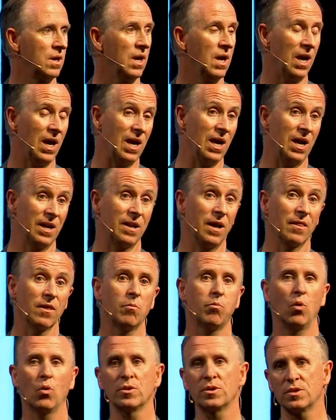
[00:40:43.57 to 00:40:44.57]
At other
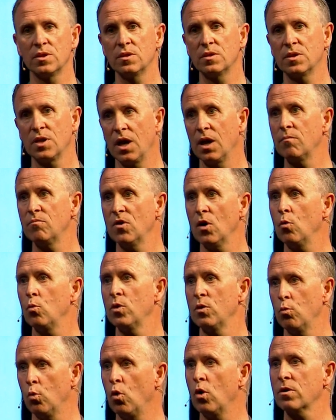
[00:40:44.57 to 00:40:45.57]
points in time, though, we
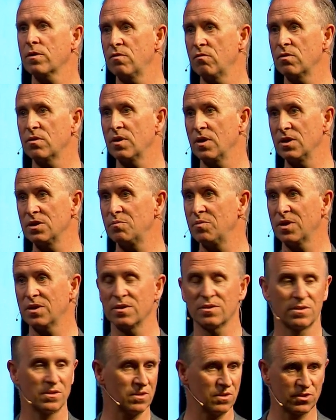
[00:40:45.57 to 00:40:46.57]
walk through things
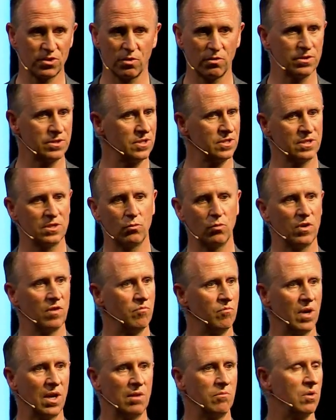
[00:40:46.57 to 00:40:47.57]
because of the choices that we have
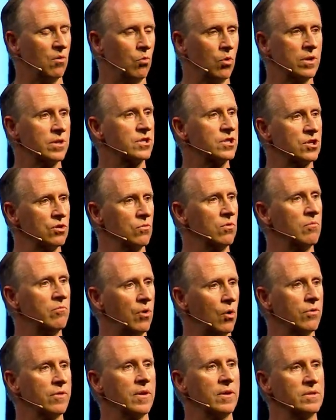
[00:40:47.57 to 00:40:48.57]
made. But what is true in
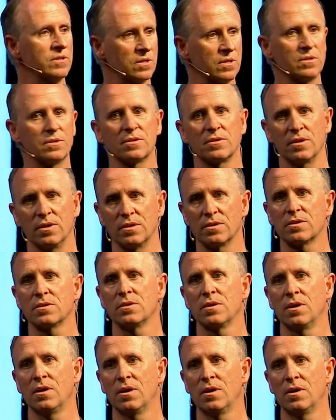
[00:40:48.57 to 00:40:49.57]
both instances,
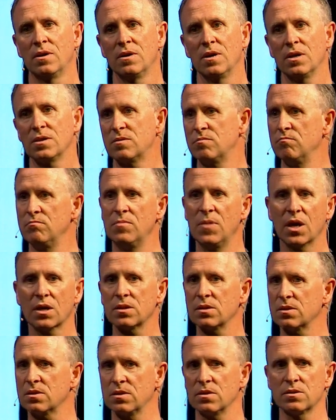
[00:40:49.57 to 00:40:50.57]
as
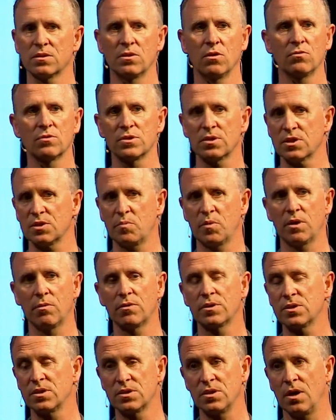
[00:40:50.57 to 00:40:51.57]
mixed as those
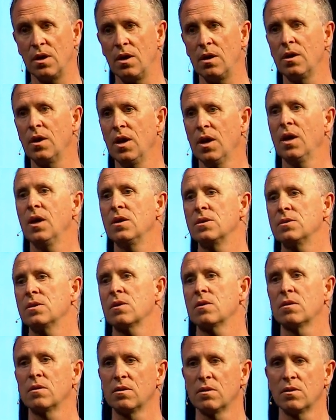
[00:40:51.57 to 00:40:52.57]
experiences are, is
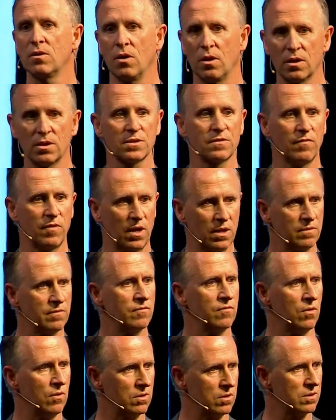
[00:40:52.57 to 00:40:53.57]
that God is
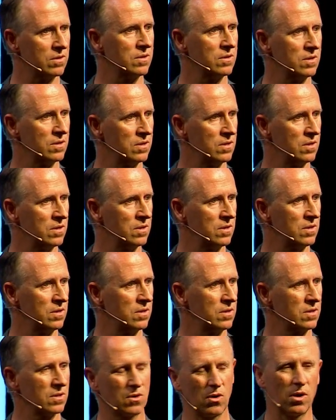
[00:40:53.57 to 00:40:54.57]
faithful.
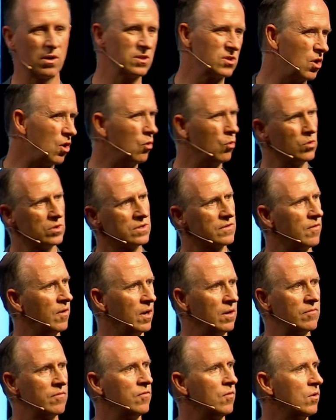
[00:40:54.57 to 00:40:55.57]
God is always
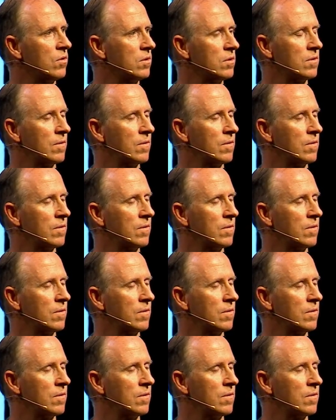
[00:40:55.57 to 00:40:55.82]
faithful.